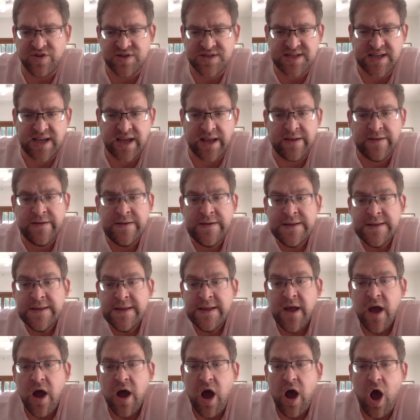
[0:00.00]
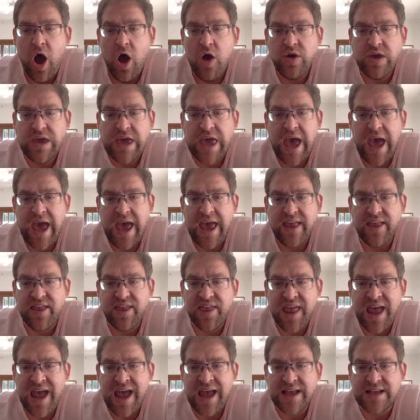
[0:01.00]
skin. Okay,
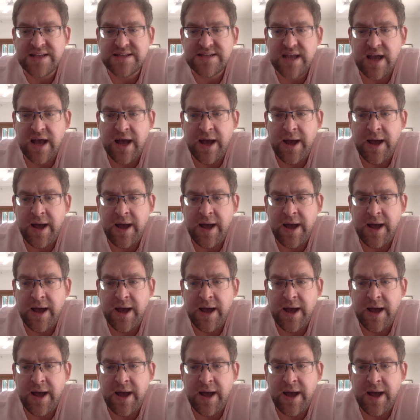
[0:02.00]
thanks.